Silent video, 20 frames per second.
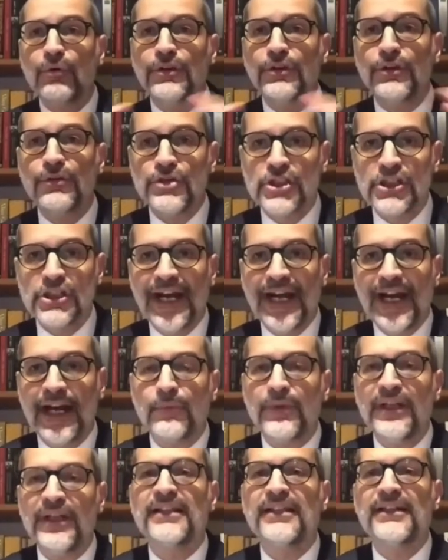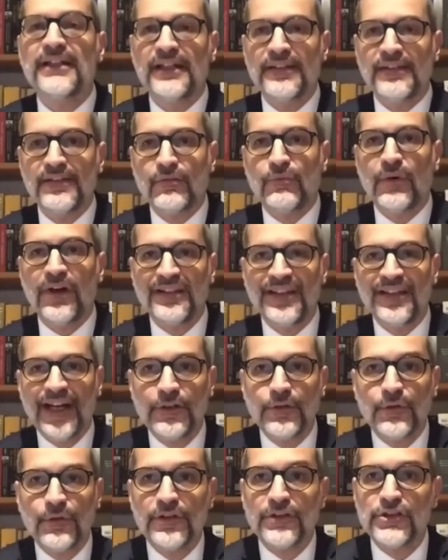could you share with us what
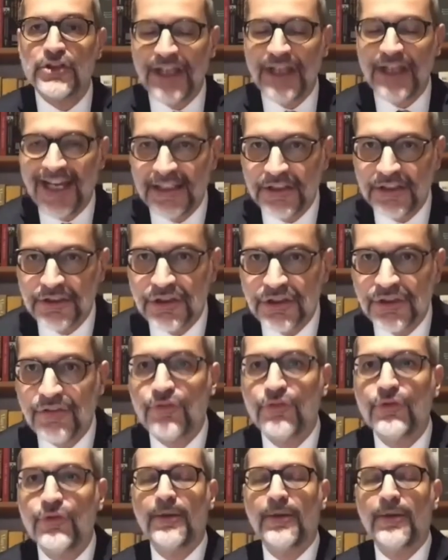are your challenges,